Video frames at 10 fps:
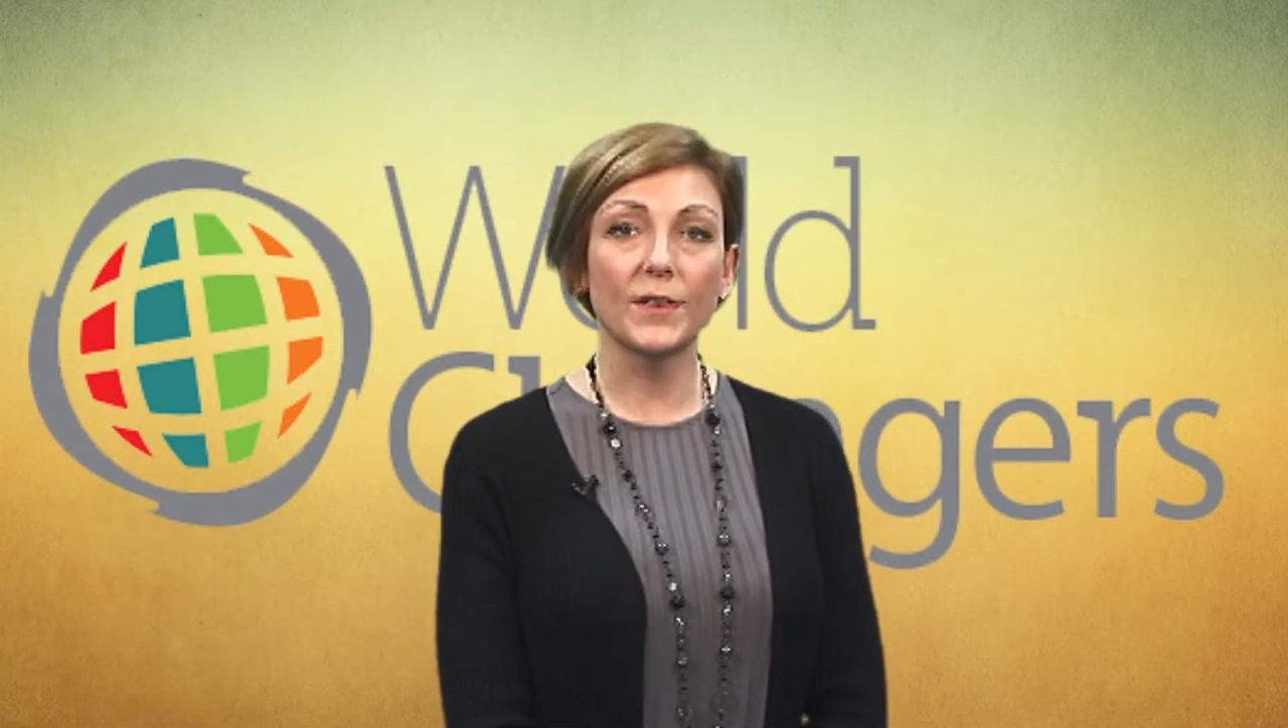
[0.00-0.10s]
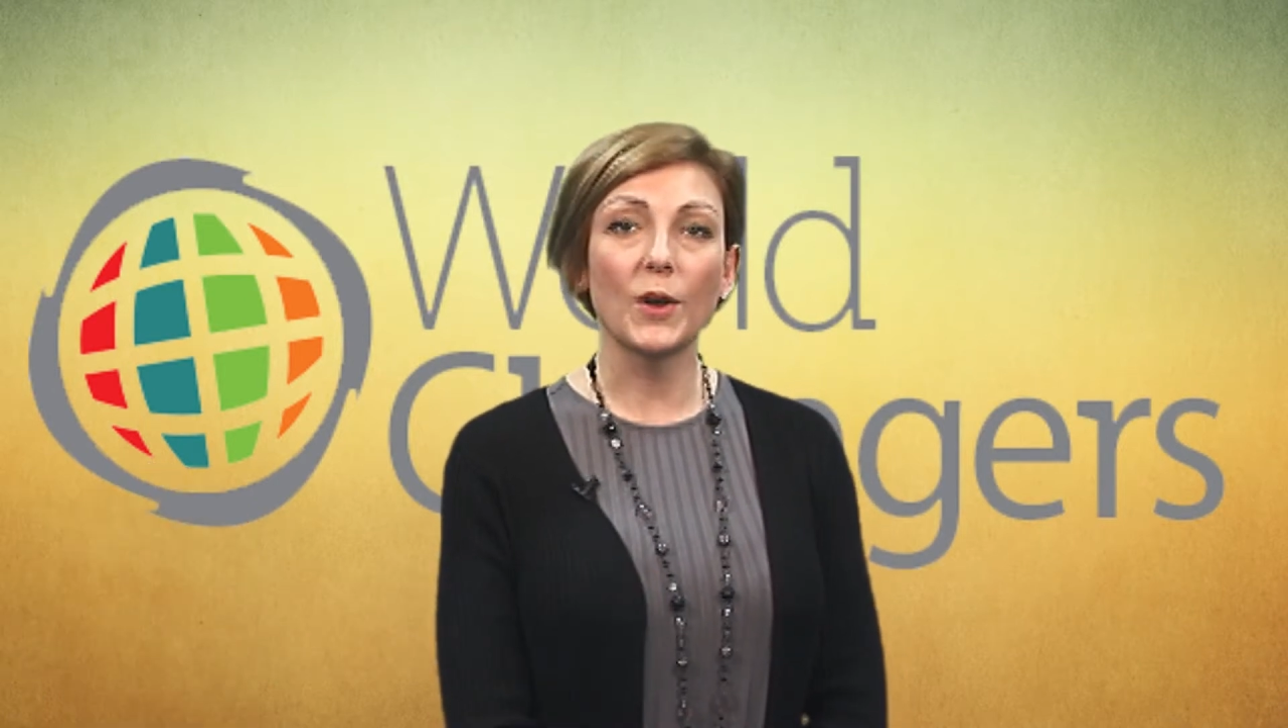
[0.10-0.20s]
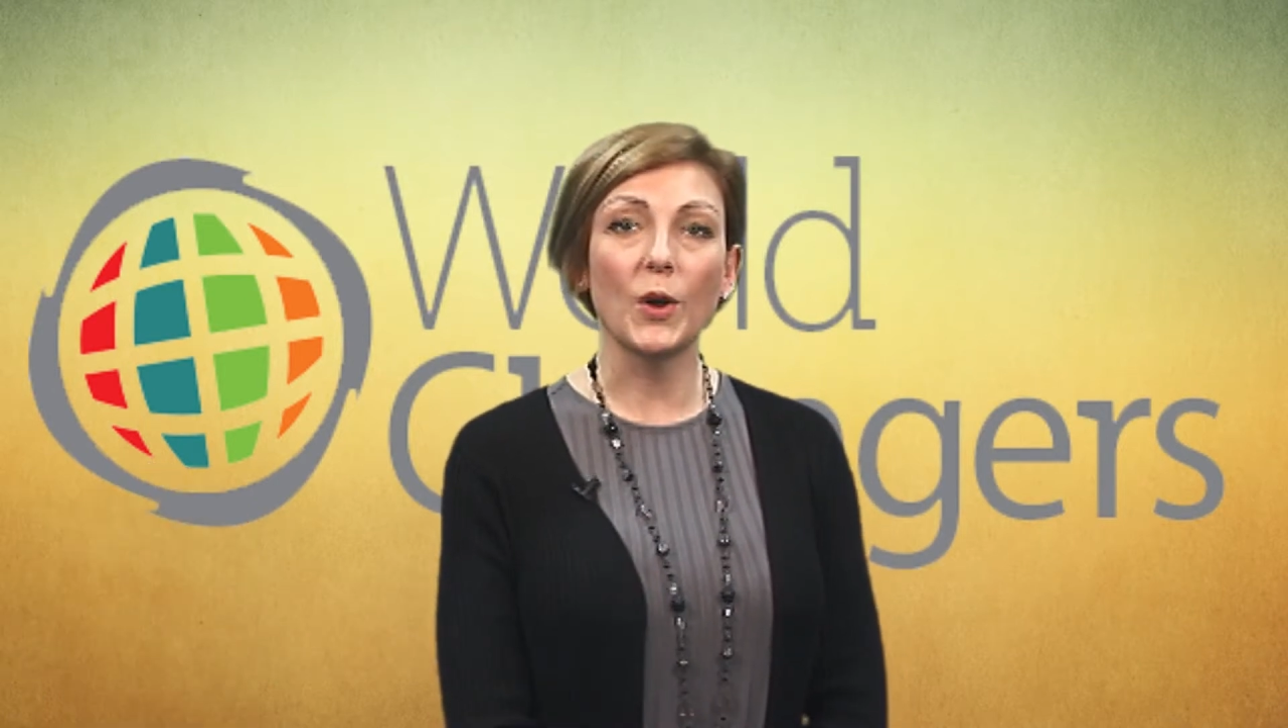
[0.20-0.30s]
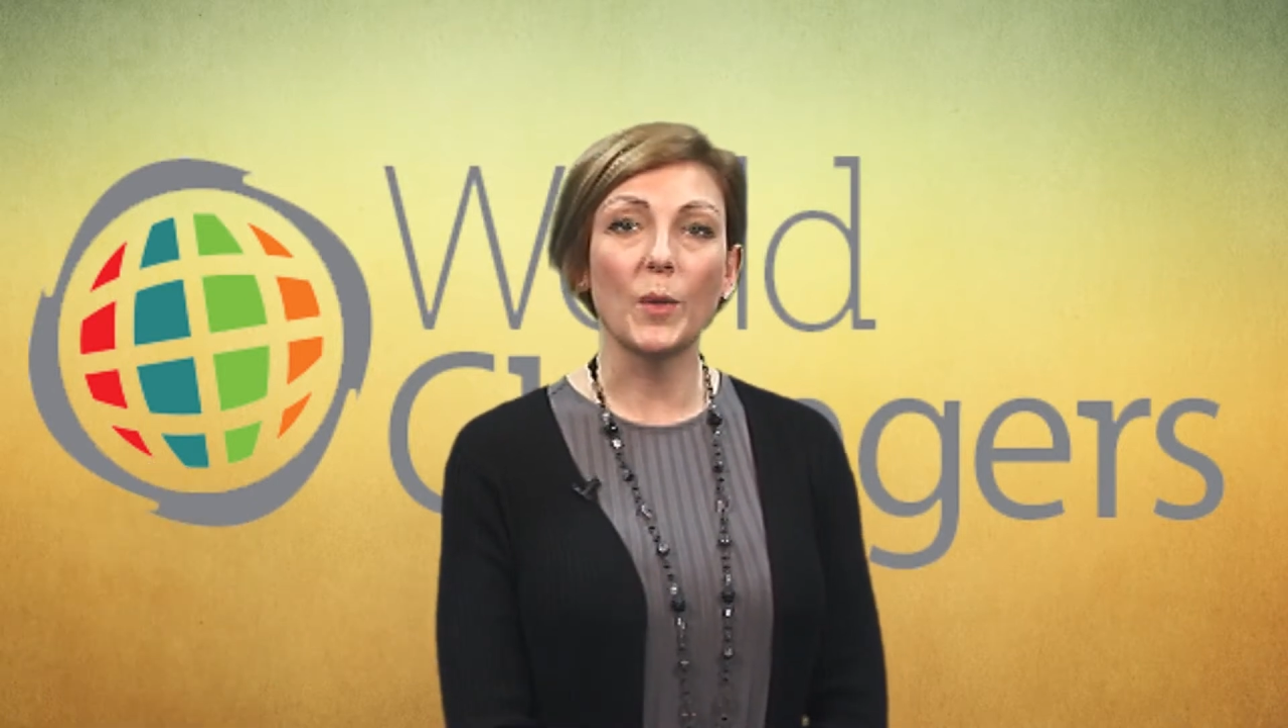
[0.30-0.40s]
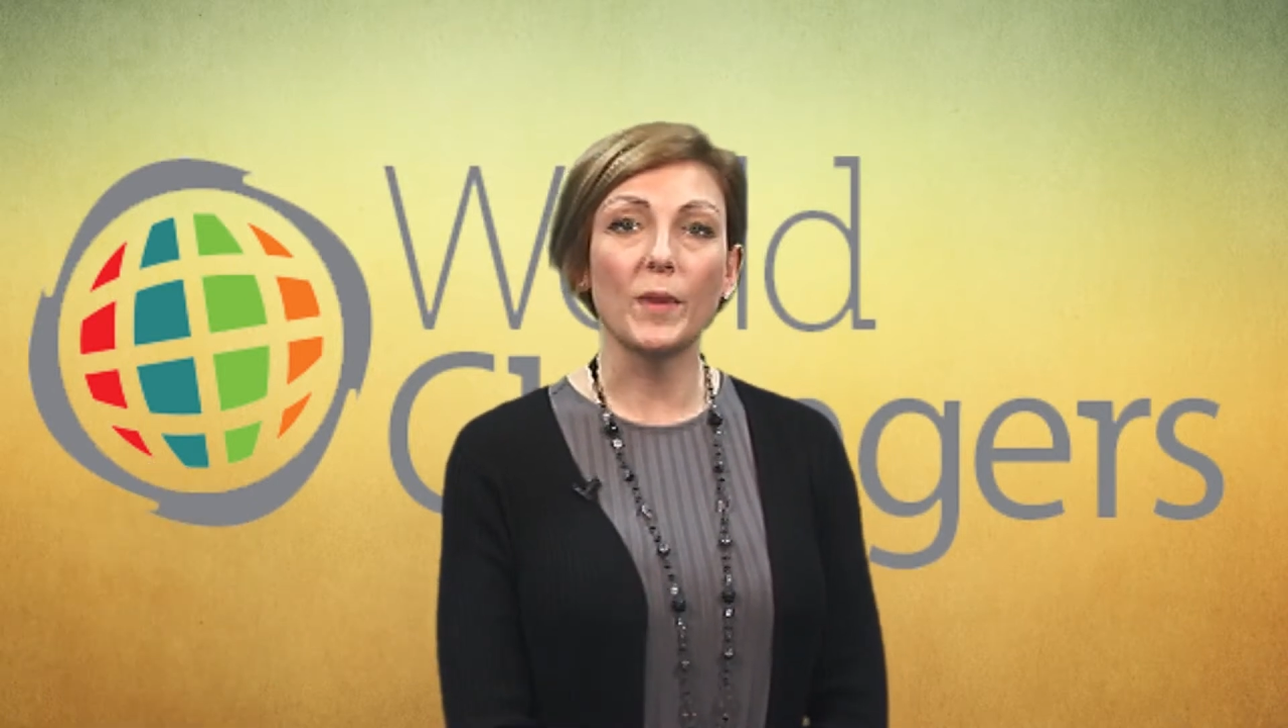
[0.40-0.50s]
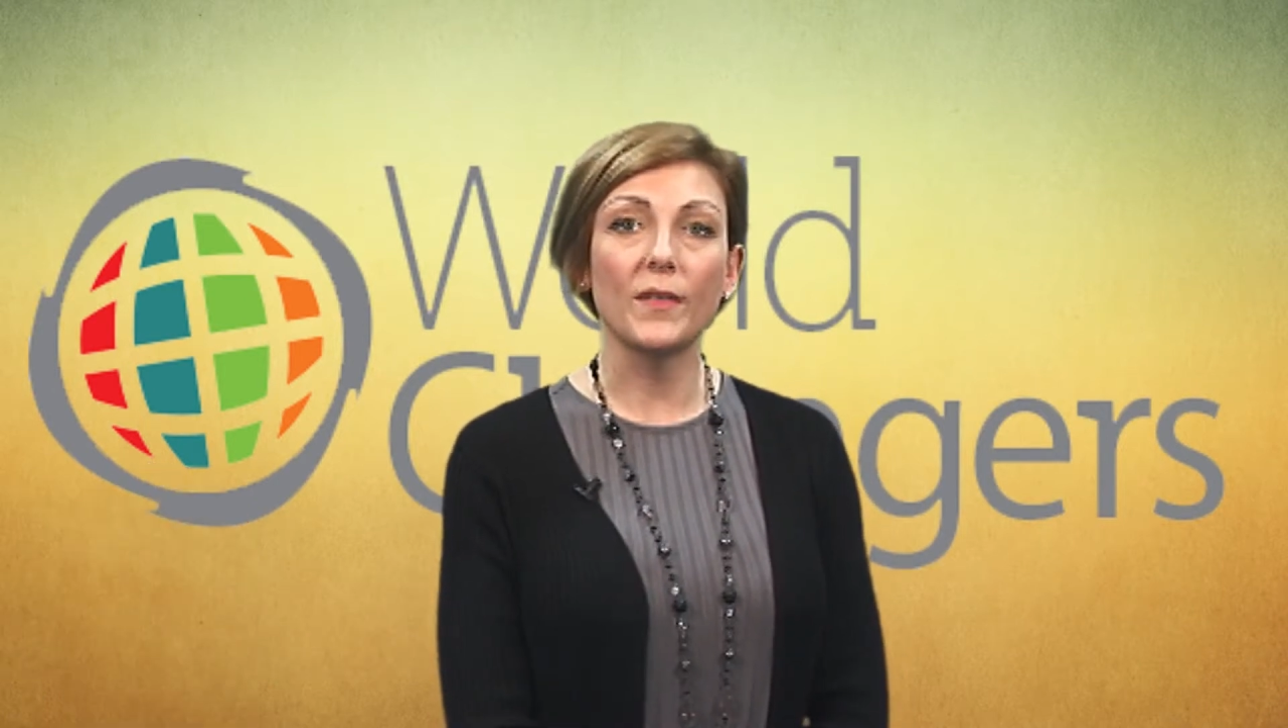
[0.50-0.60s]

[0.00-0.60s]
home